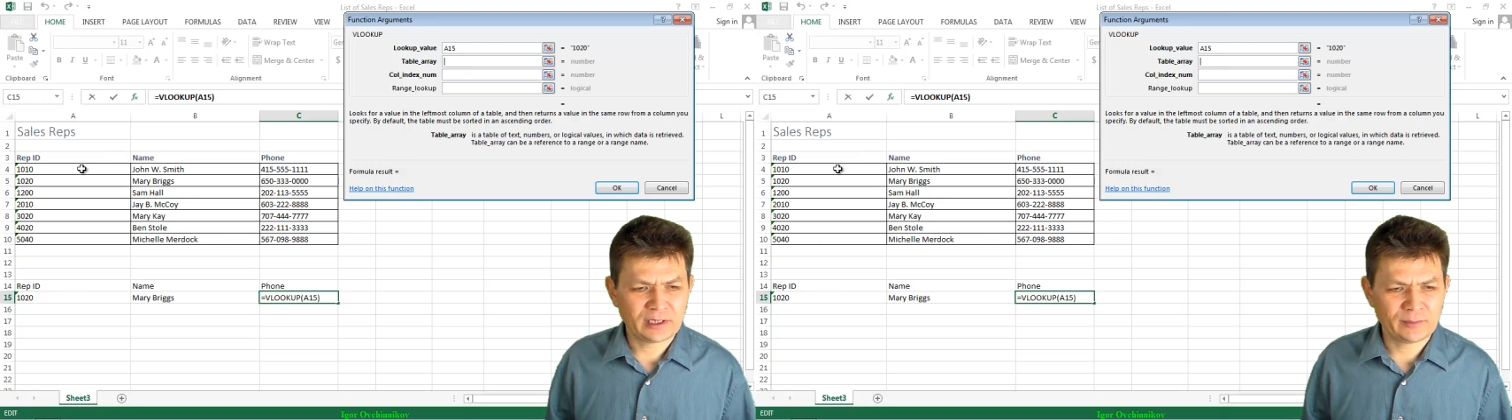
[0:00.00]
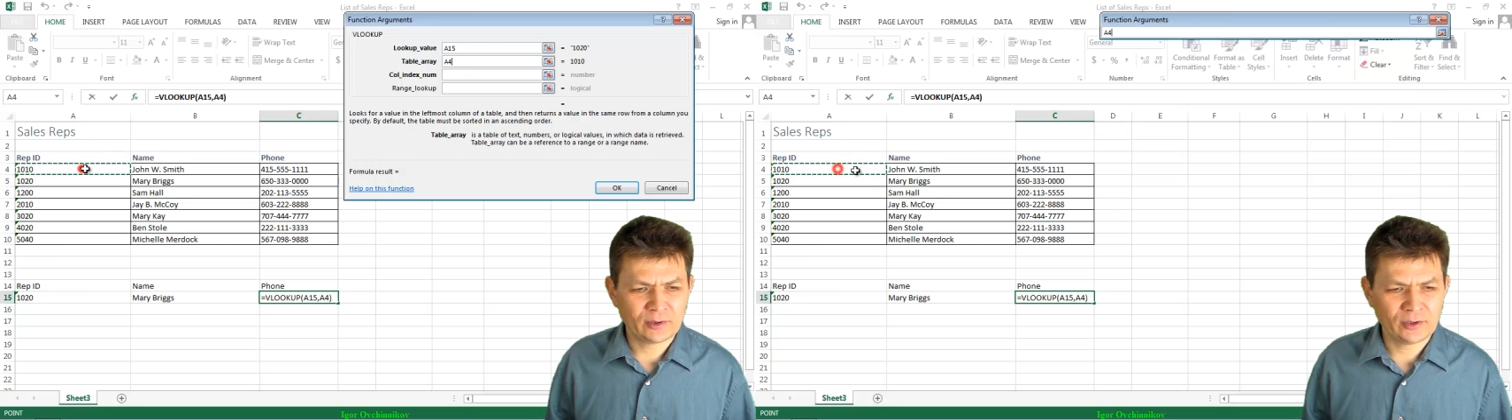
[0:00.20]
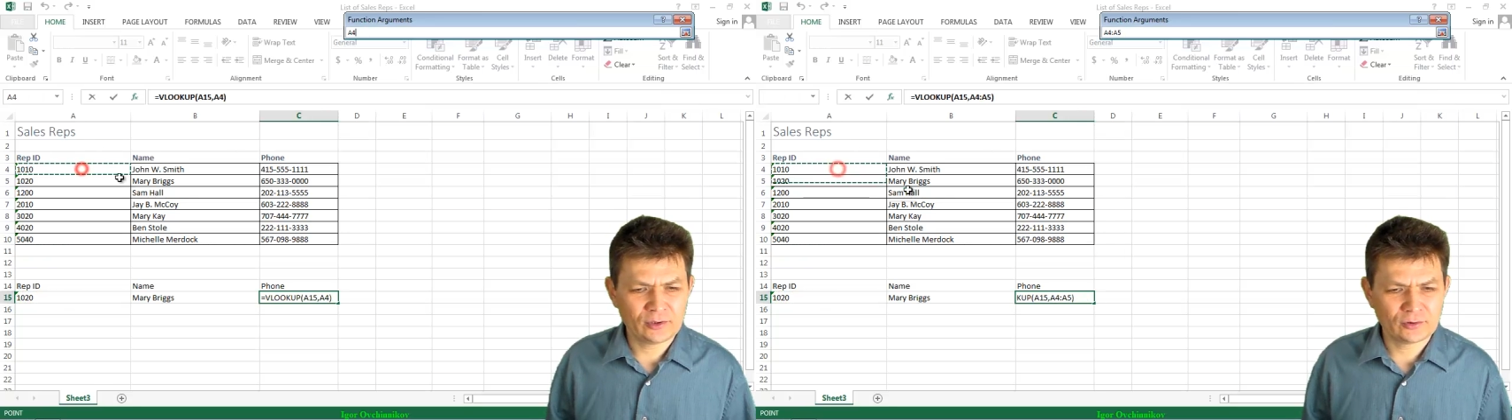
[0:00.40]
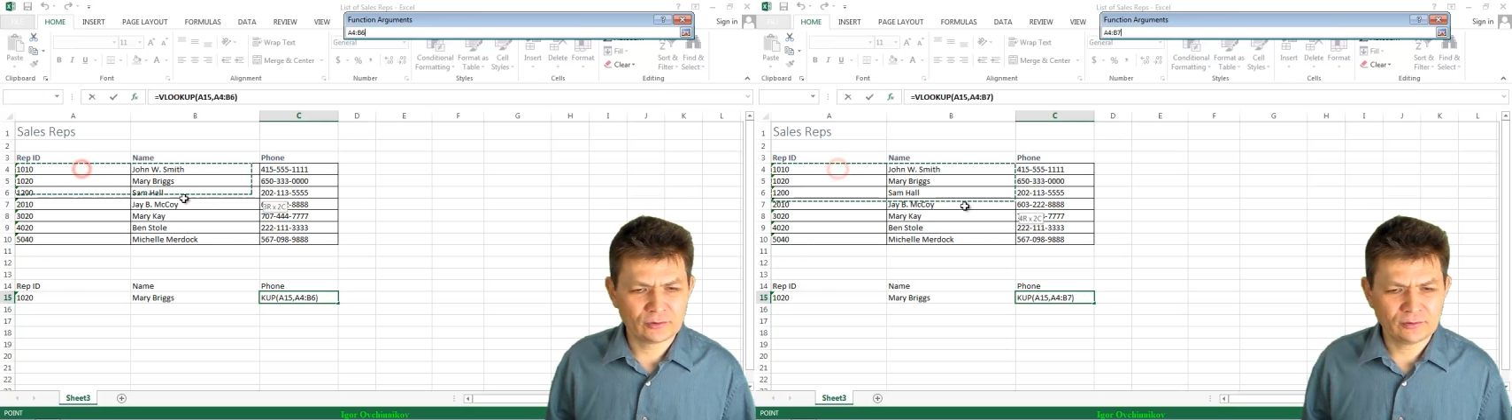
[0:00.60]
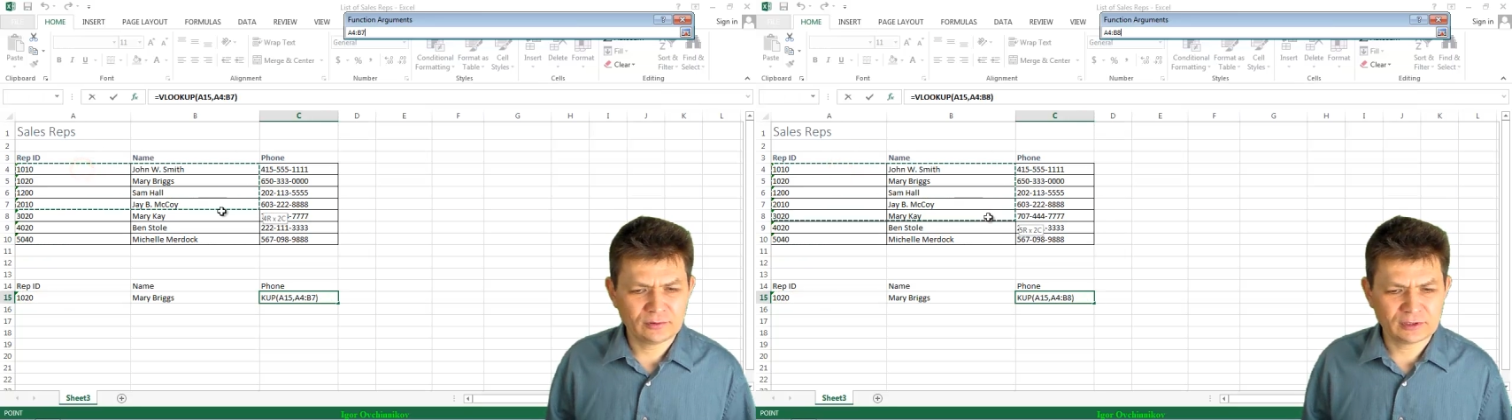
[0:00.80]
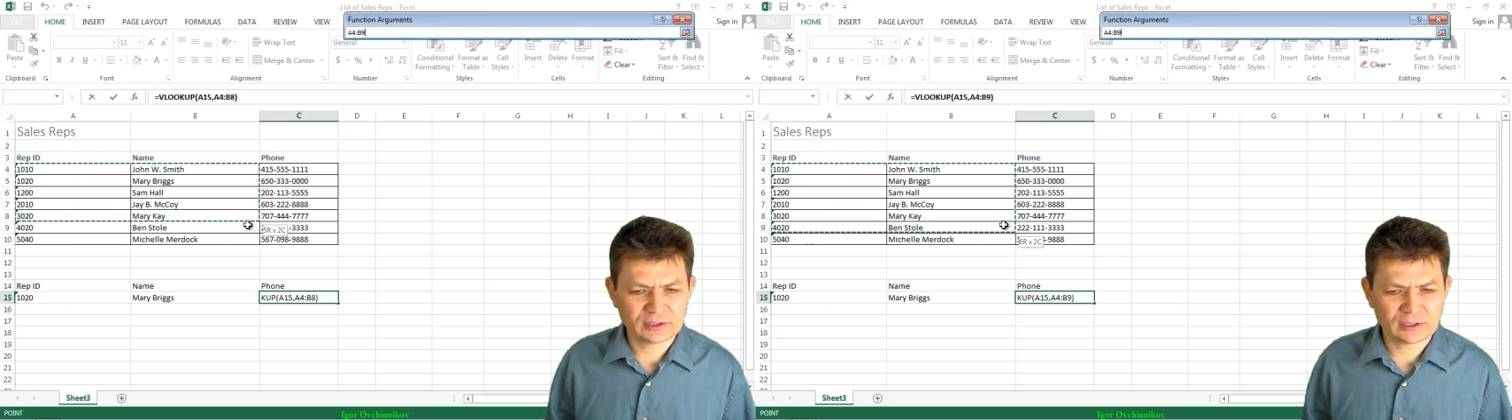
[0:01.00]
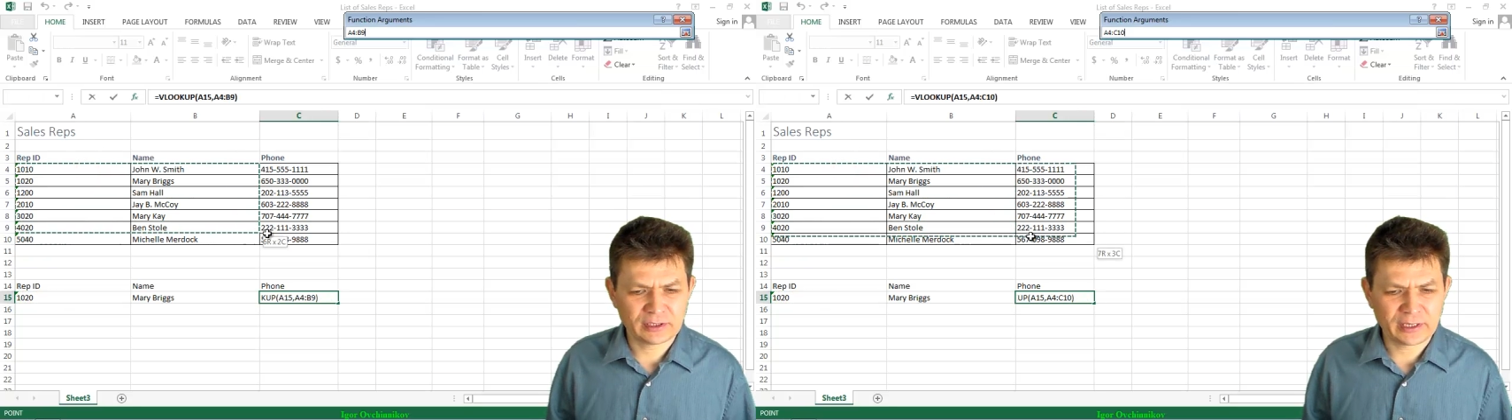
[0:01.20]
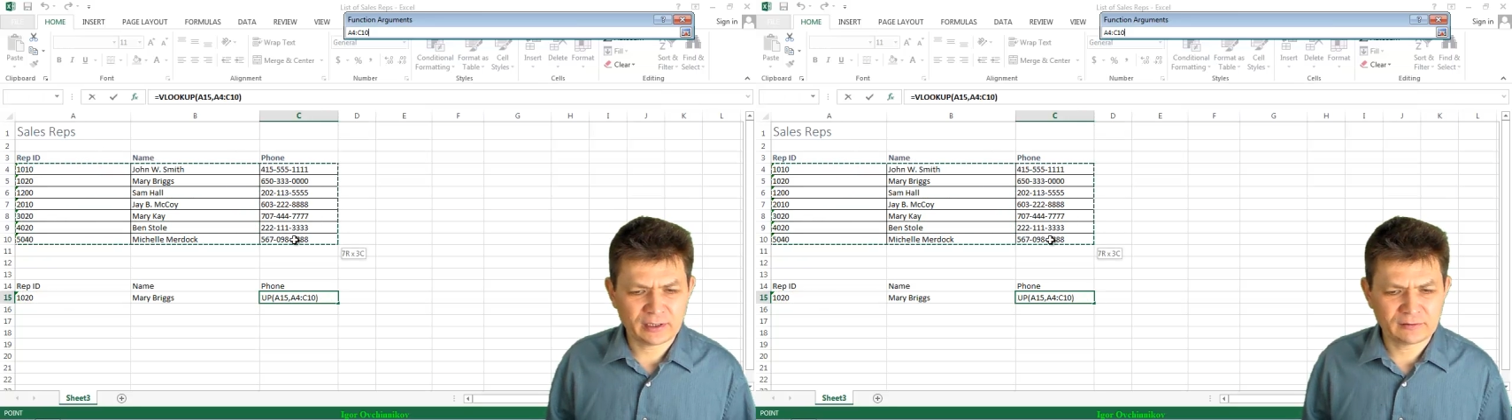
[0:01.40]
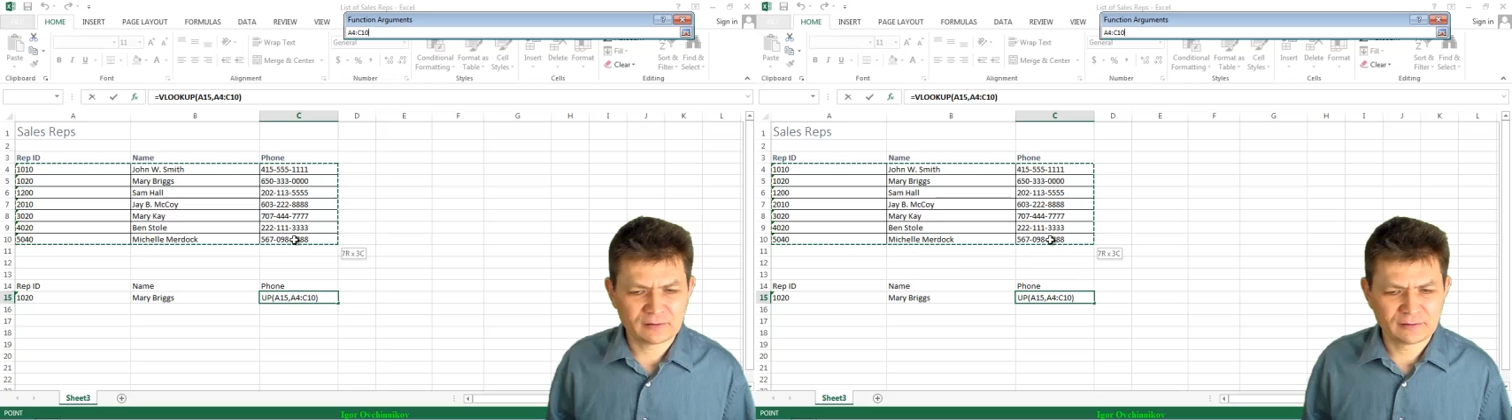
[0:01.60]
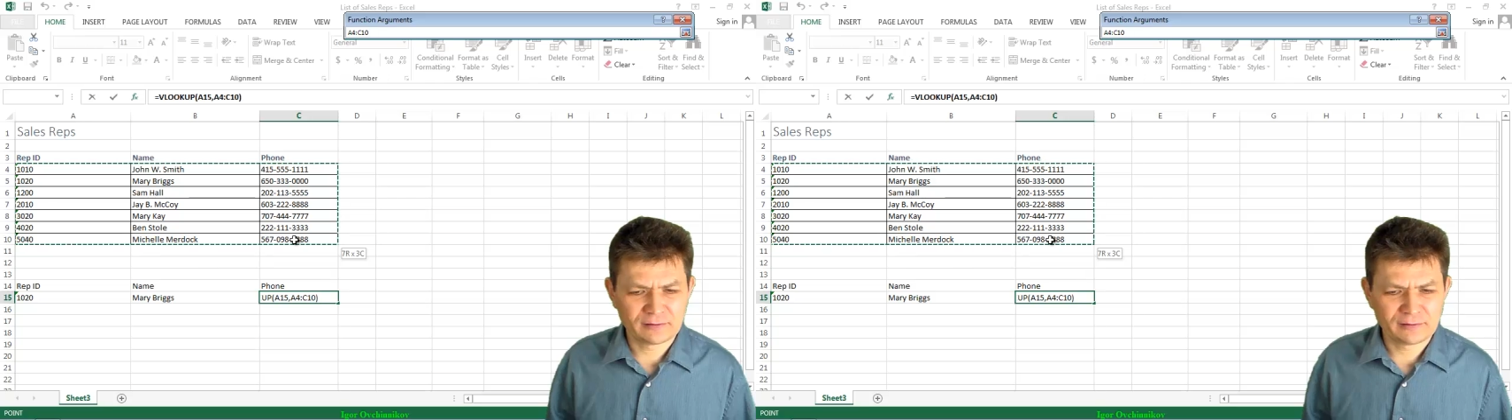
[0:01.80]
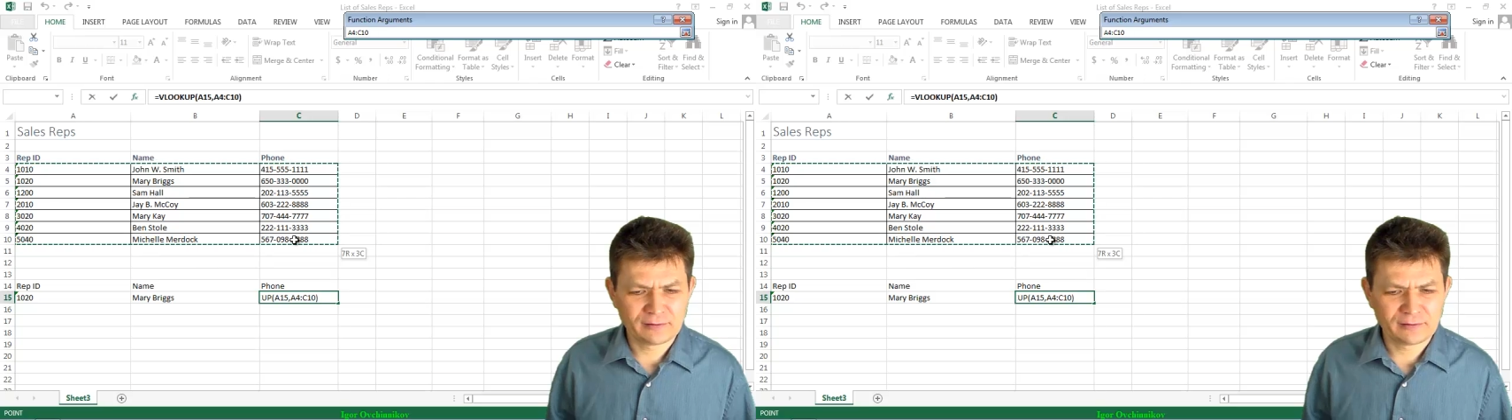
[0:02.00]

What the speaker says: I'm going to select